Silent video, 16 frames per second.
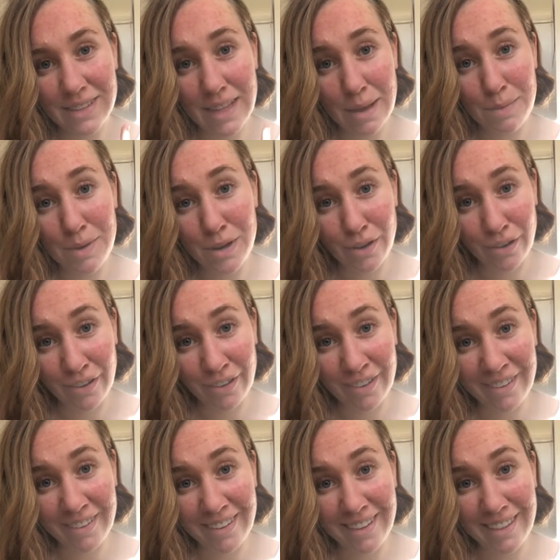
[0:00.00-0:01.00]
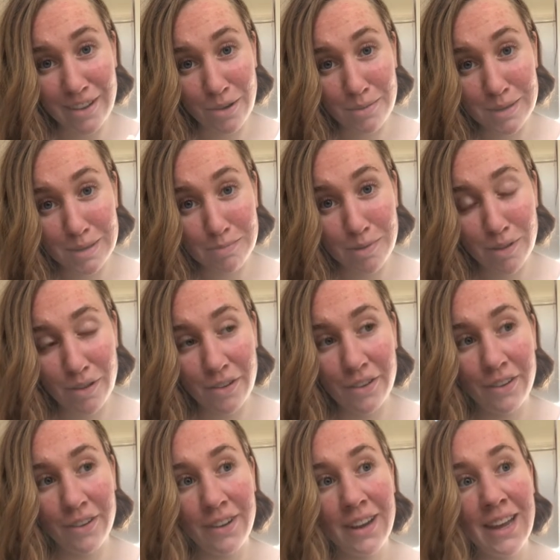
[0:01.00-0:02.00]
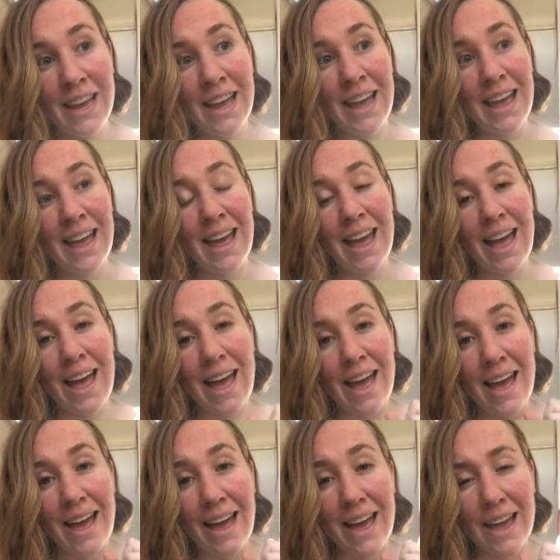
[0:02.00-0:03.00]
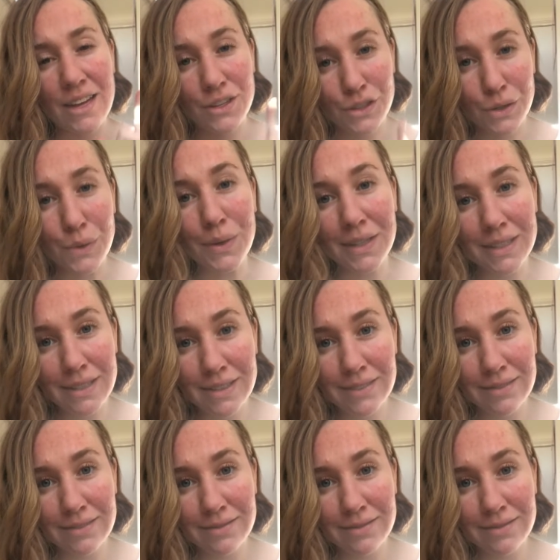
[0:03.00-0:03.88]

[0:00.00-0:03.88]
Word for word: Let me know in the comments below and do it.